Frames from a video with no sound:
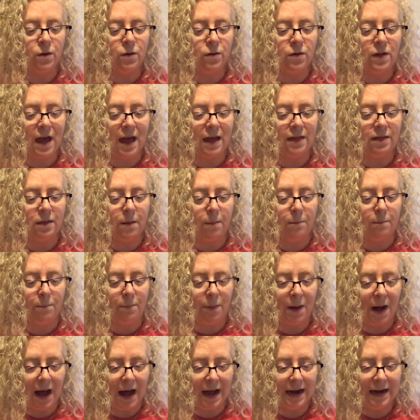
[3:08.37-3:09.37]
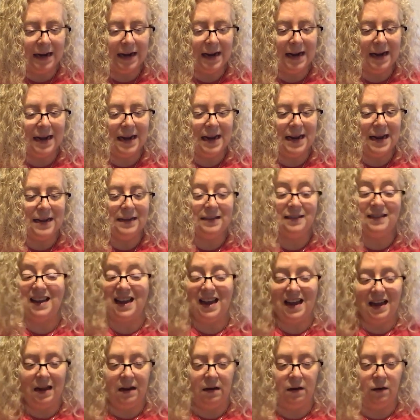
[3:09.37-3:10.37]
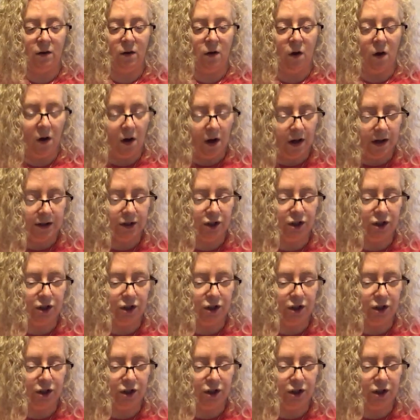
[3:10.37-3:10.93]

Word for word: but rather that the body is